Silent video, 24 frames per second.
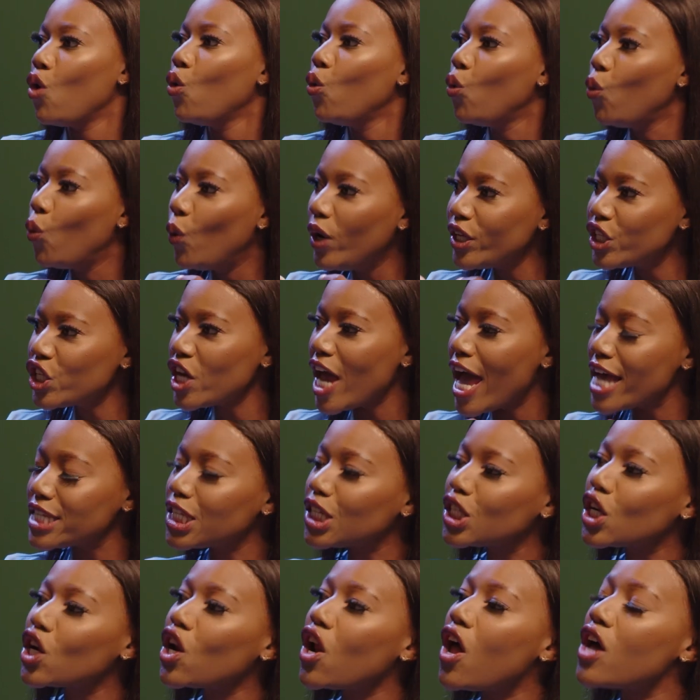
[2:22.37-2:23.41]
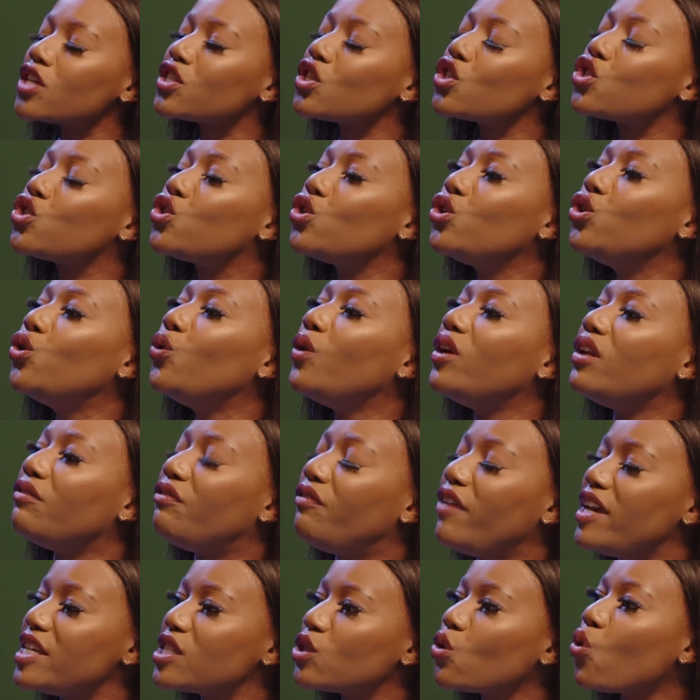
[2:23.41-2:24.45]
which asset classes do you
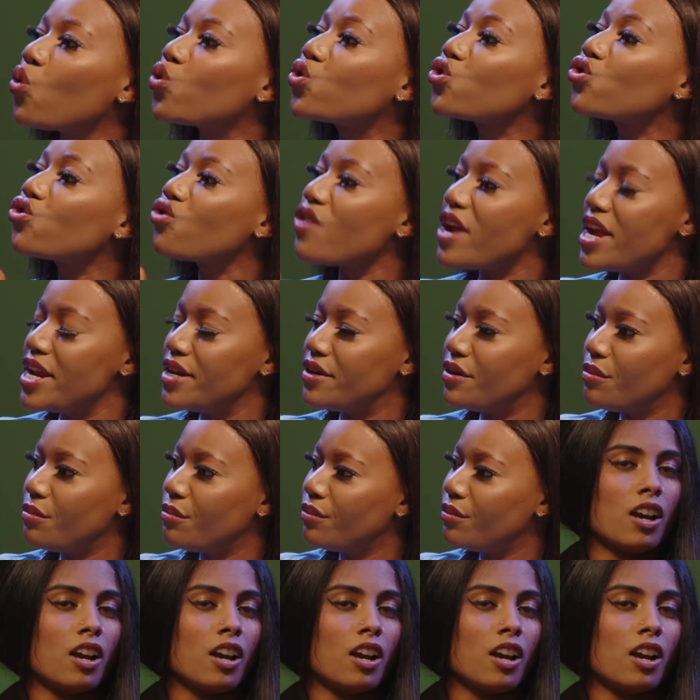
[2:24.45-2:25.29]
invest or trade?